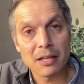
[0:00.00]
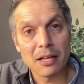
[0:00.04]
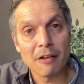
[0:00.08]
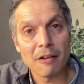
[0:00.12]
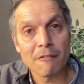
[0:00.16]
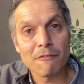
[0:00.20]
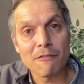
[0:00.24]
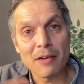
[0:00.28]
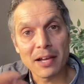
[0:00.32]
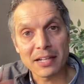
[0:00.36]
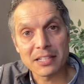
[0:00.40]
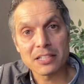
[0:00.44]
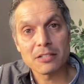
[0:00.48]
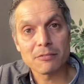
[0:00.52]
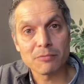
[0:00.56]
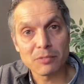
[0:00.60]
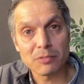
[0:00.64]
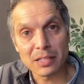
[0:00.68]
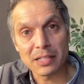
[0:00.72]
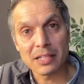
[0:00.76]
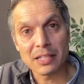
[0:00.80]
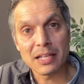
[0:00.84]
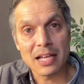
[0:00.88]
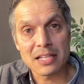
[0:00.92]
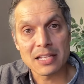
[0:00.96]

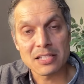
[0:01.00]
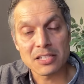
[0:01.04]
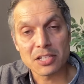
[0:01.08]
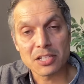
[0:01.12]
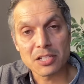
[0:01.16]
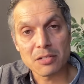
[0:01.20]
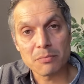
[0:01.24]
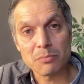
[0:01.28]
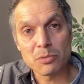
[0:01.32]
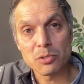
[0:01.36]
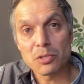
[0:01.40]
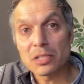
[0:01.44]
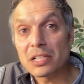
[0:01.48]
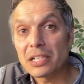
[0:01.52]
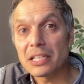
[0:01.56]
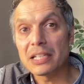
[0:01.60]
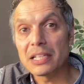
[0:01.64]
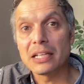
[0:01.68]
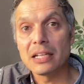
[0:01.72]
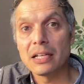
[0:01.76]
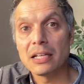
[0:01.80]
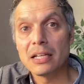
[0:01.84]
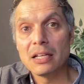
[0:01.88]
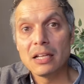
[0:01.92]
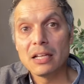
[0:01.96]
effectively as a
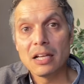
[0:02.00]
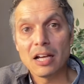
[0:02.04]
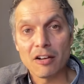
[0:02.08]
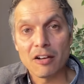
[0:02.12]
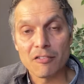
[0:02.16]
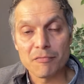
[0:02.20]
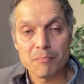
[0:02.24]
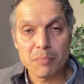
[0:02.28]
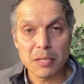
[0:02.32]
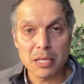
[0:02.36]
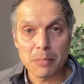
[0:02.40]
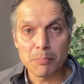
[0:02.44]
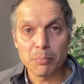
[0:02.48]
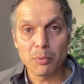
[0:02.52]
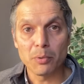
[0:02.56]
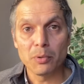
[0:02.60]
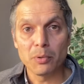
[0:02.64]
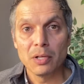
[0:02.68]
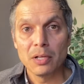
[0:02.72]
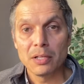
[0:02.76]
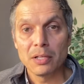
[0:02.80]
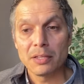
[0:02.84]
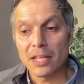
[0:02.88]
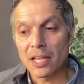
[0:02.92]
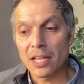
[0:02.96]
community of
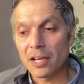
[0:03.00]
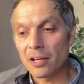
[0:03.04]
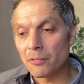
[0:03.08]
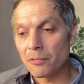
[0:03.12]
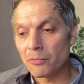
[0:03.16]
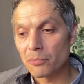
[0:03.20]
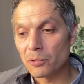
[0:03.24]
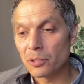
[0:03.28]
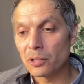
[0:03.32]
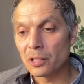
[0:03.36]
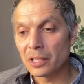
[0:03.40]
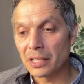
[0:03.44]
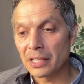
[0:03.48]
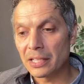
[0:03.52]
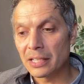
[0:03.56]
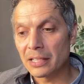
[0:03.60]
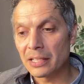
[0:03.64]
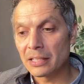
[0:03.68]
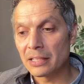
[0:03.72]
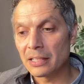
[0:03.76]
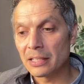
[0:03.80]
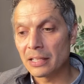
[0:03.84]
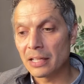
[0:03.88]
people that are really